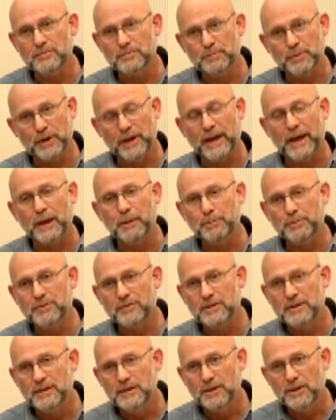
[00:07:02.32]

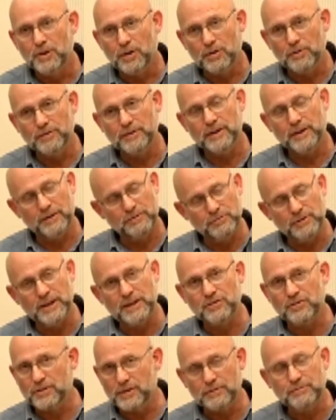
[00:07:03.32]
perhaps, or of a
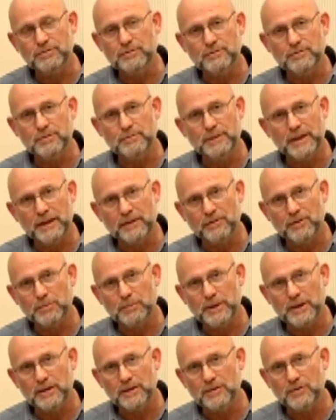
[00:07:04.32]
race different from that of the
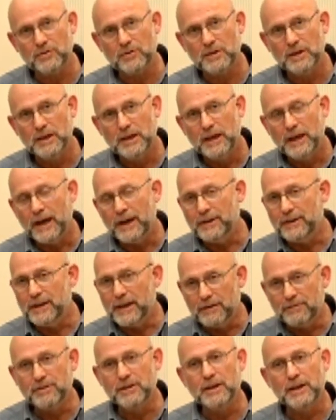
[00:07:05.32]
parents, and
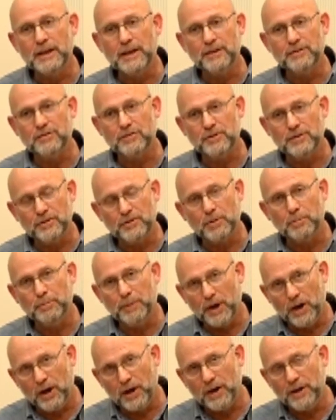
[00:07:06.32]
nevertheless there is a
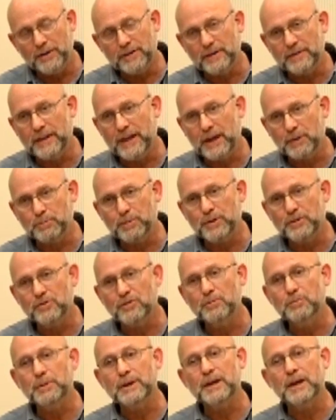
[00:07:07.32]
bond, and that
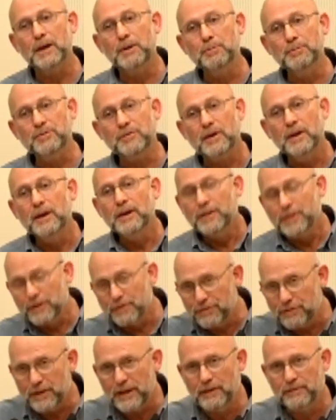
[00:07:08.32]
person becomes the
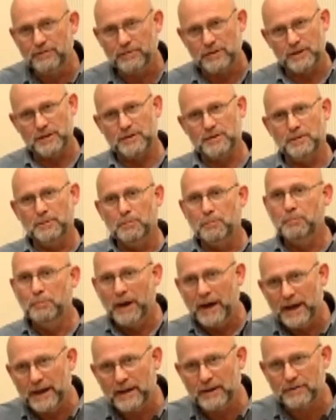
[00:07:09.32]
favorite,
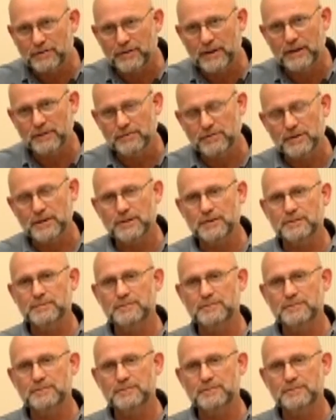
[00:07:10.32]
my favorite.